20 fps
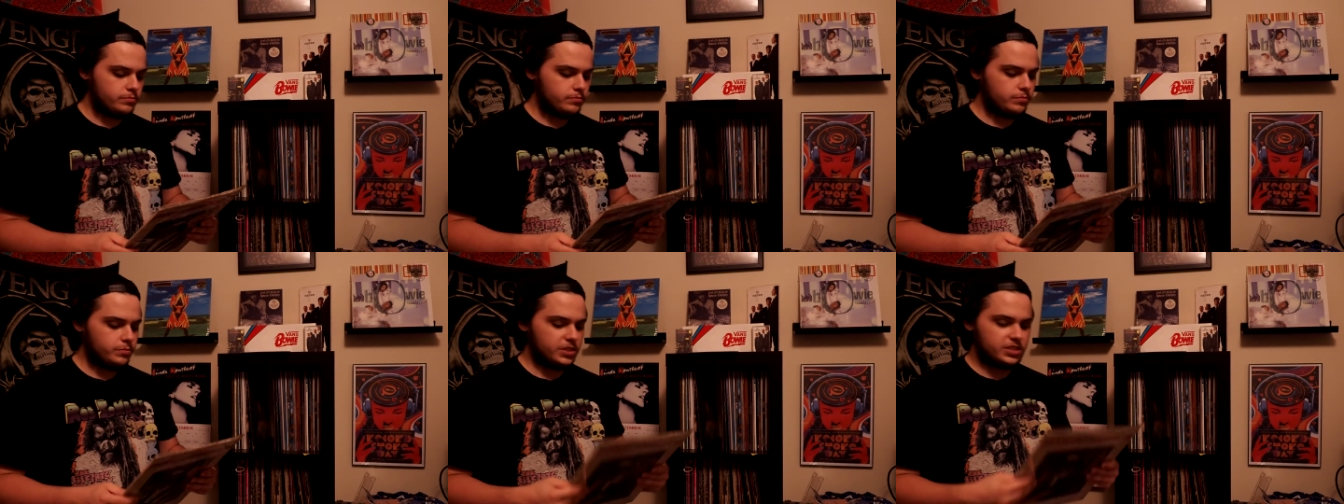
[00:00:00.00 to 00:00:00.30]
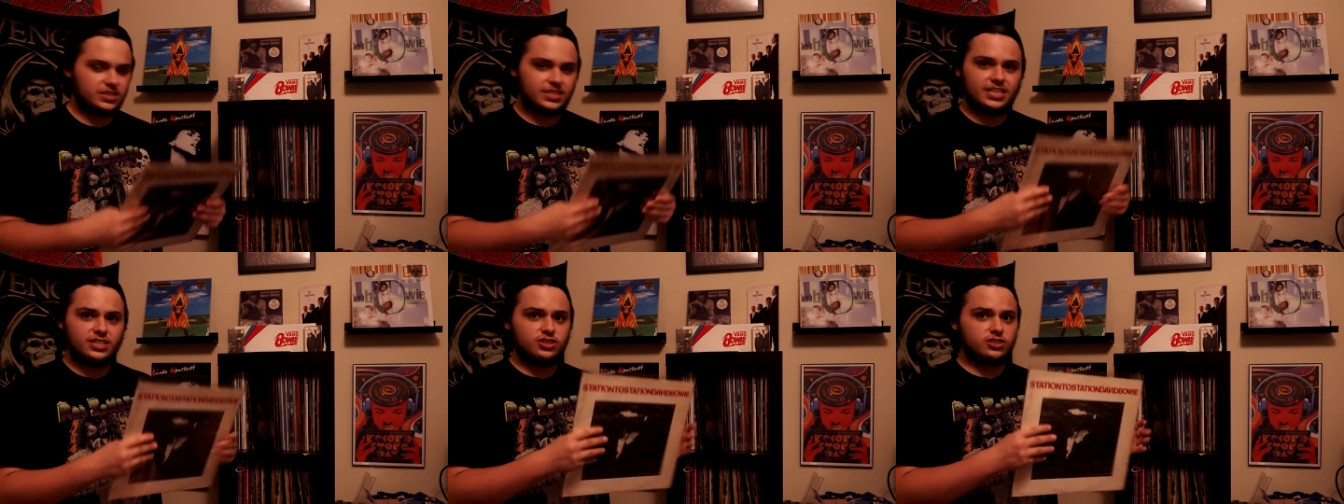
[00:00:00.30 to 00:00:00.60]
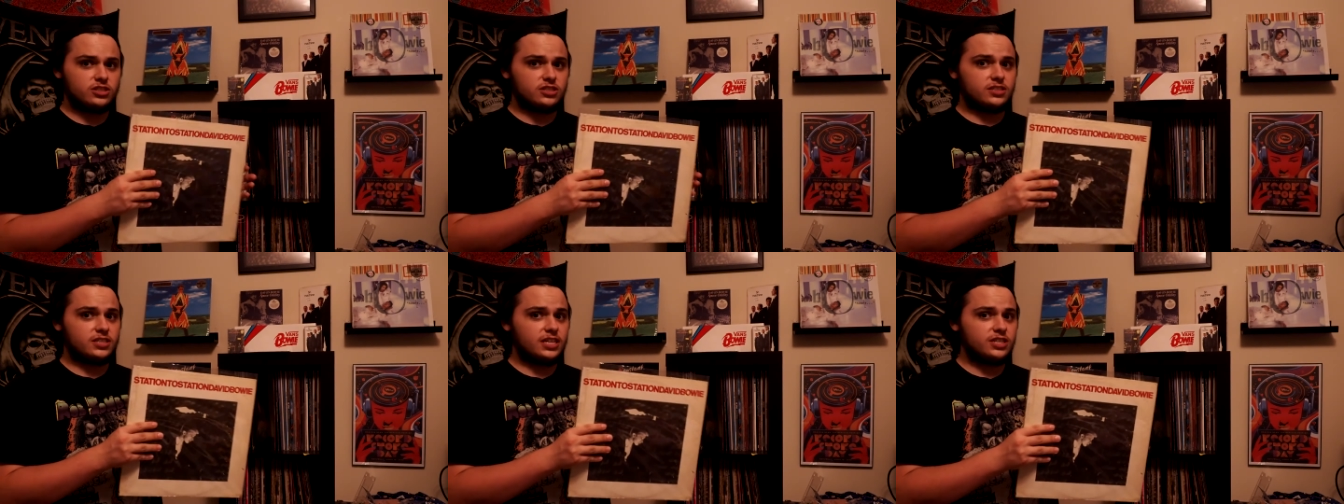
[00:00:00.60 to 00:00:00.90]
But Station
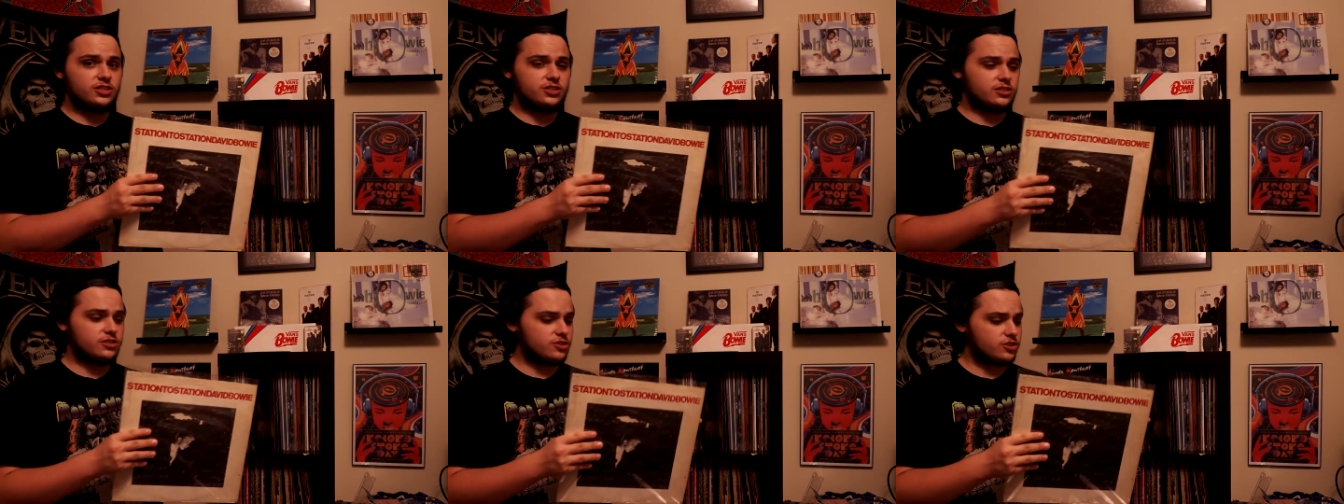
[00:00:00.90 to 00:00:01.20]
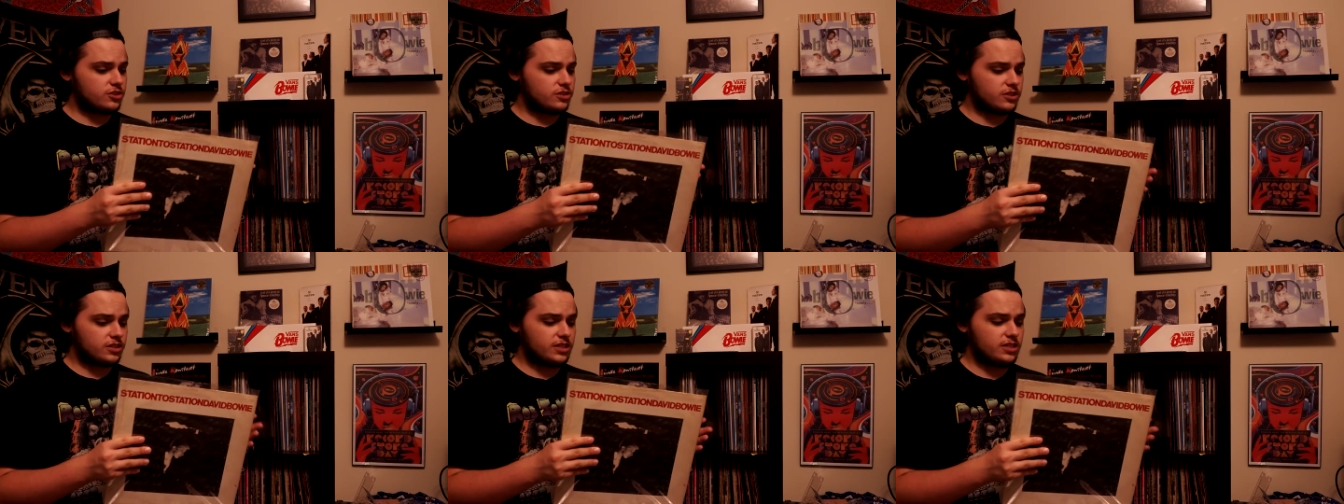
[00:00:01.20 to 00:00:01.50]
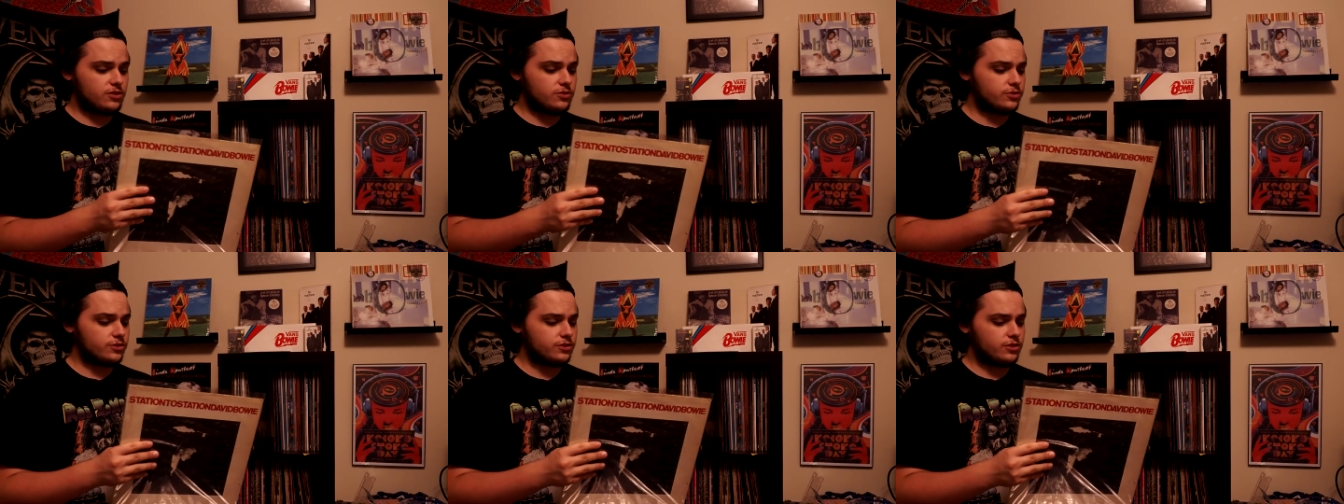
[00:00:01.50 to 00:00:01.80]
to Station is just a
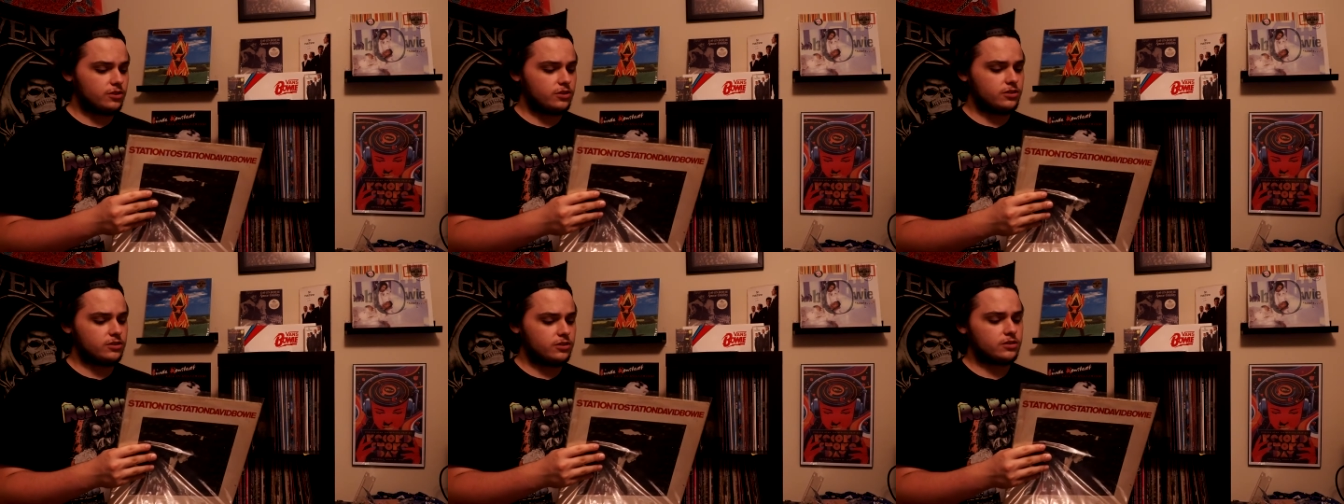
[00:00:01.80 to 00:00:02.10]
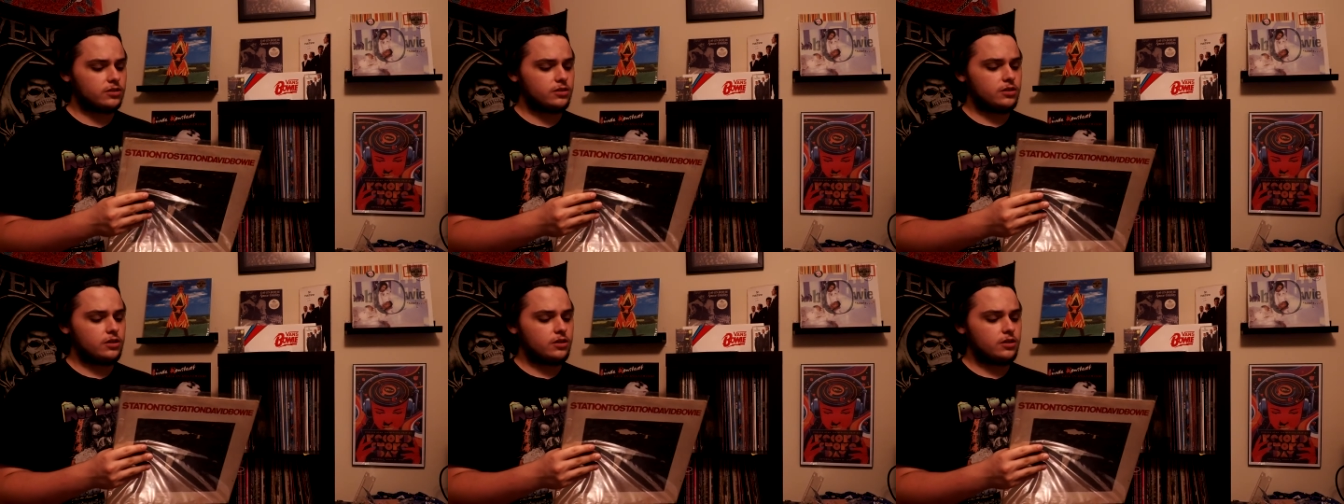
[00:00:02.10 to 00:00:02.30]
killer song.